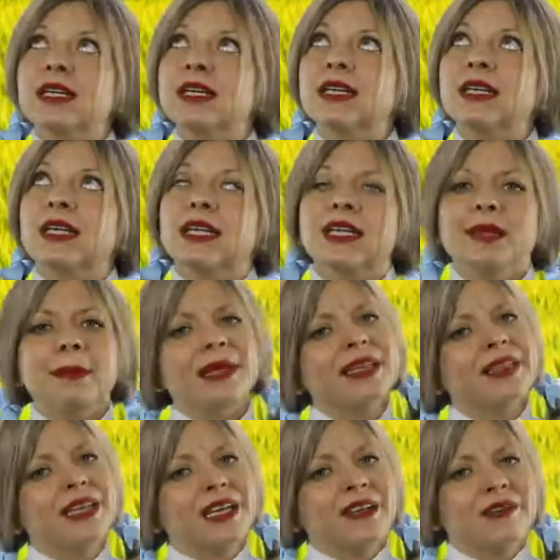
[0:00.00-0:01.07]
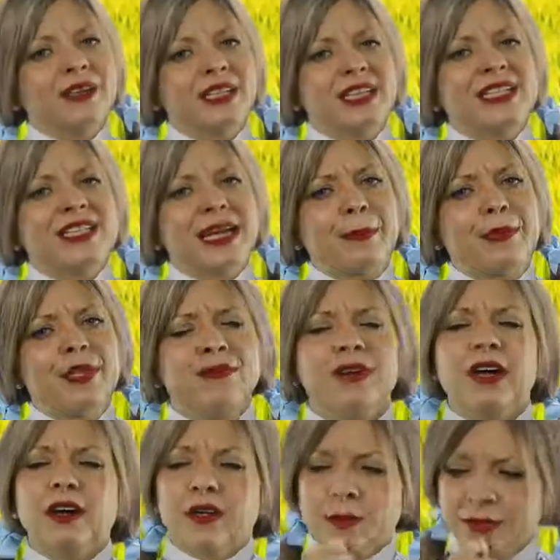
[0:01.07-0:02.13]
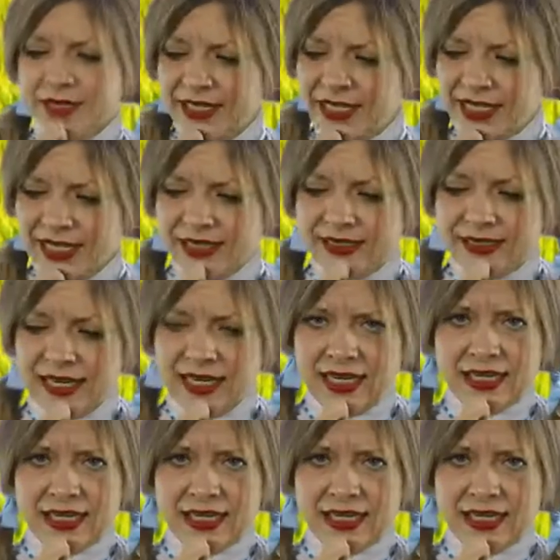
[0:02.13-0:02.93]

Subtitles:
Let me think of an example of how to predict.